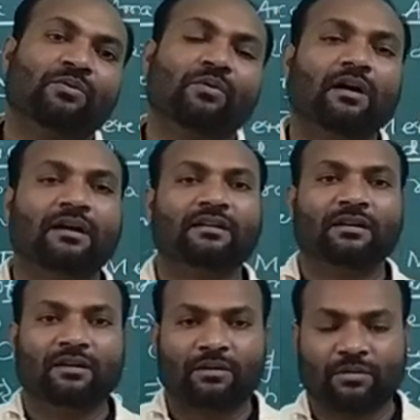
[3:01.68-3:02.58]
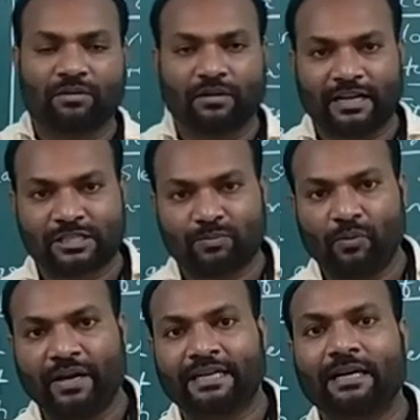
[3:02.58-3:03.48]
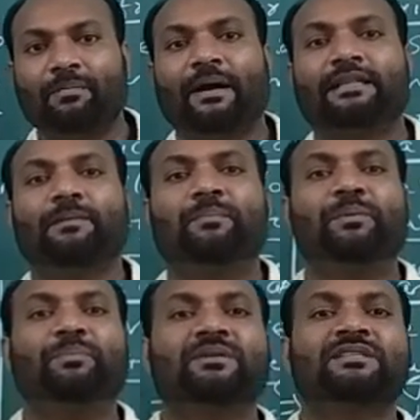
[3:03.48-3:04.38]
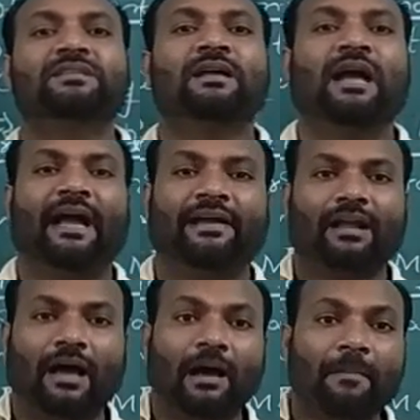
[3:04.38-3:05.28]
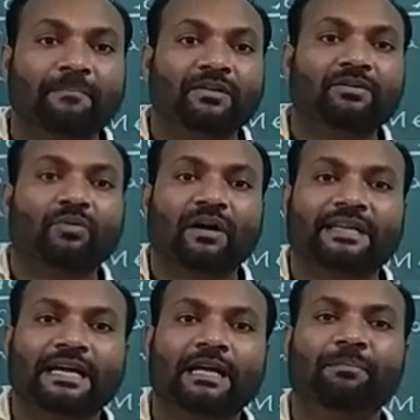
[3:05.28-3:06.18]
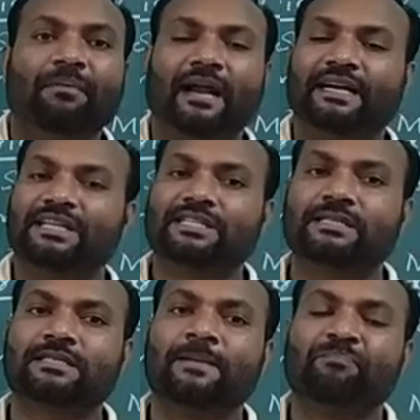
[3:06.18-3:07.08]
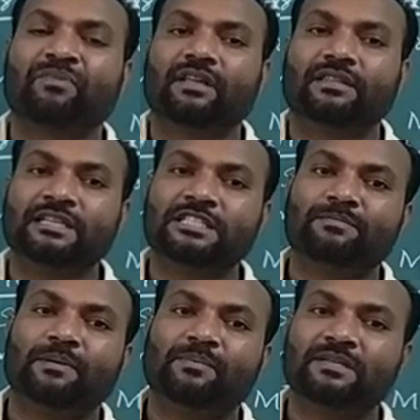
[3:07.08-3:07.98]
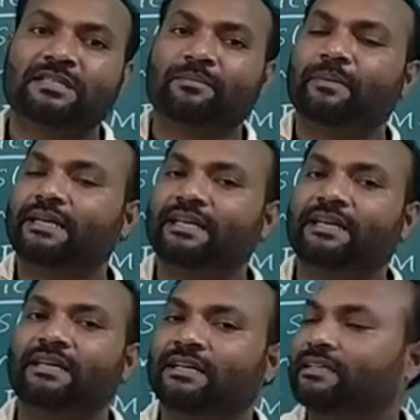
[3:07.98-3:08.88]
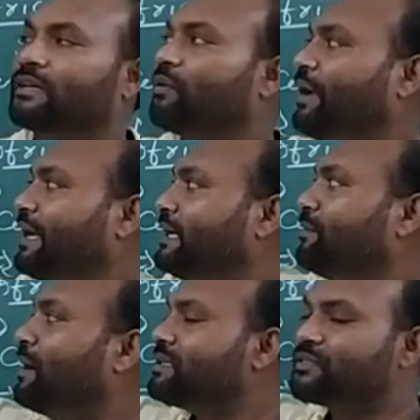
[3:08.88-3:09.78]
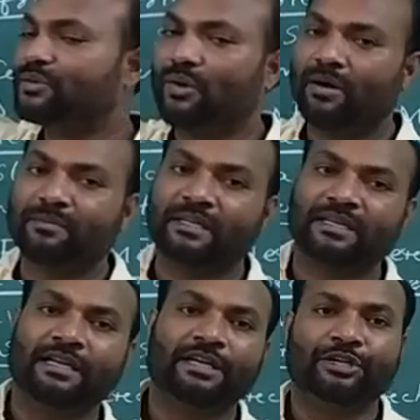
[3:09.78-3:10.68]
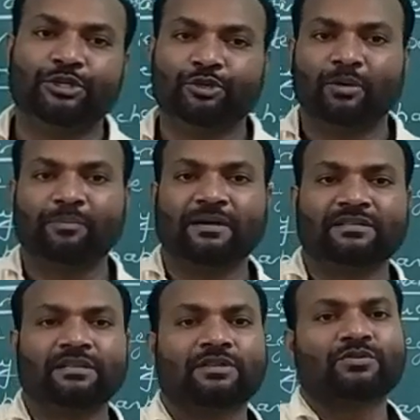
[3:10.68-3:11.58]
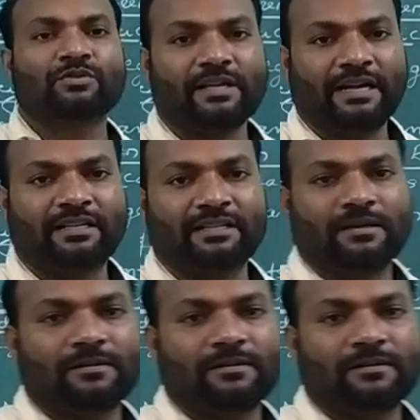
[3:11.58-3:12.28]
who are exploited by the peoples, and after working in plantations, these peoples are meeting the growing demands of the European society.